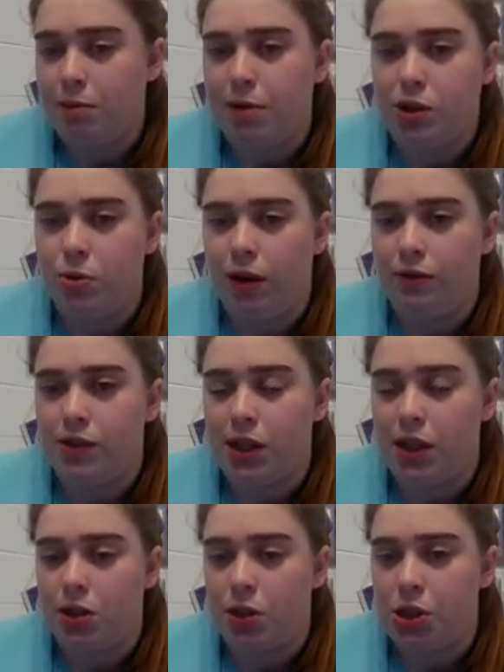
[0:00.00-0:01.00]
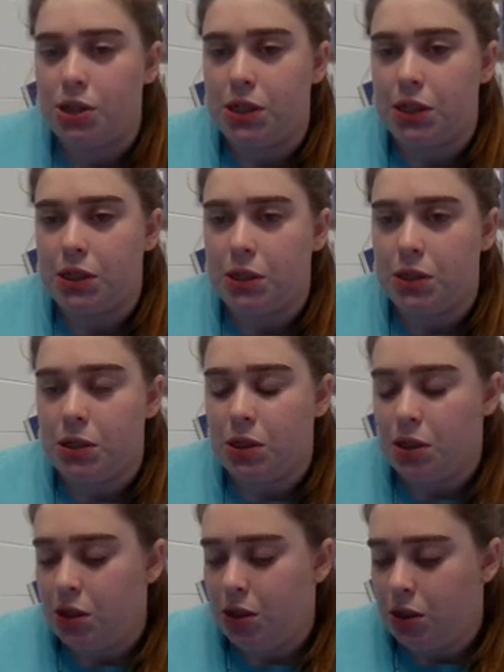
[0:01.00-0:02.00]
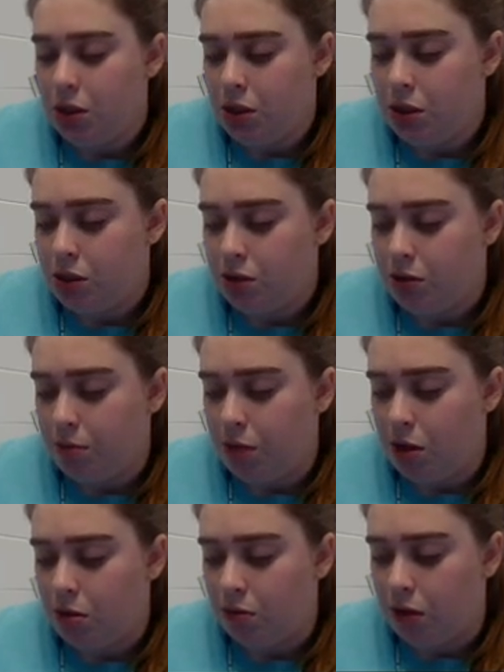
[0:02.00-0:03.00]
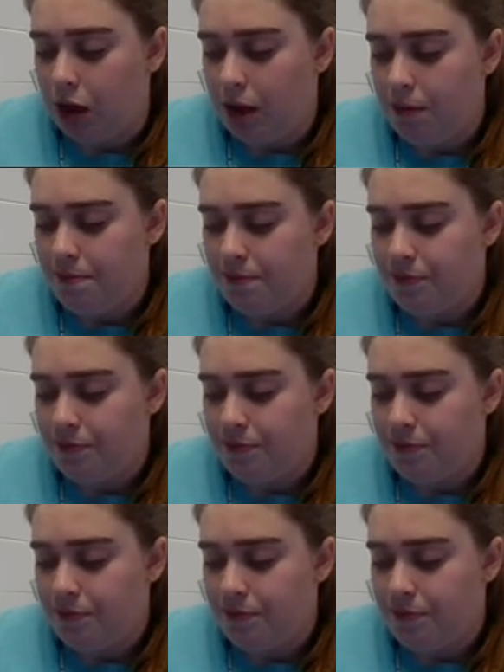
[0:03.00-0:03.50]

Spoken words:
by 12 to get 36? It's going to be 3.